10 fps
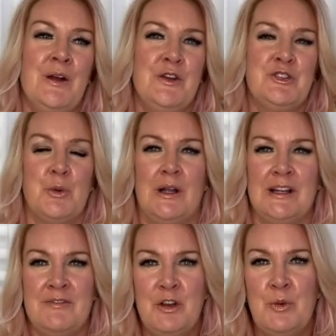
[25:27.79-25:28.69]
So I'll
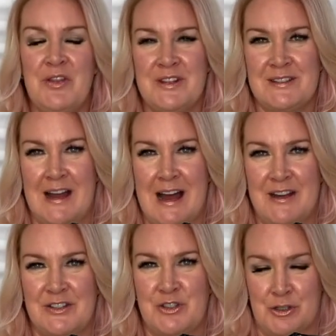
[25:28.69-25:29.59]
leave you with this
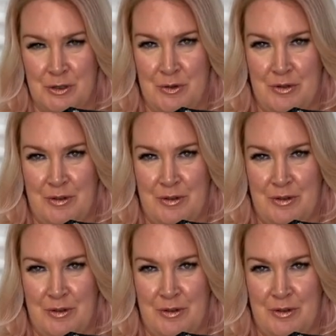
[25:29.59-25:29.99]
last truth.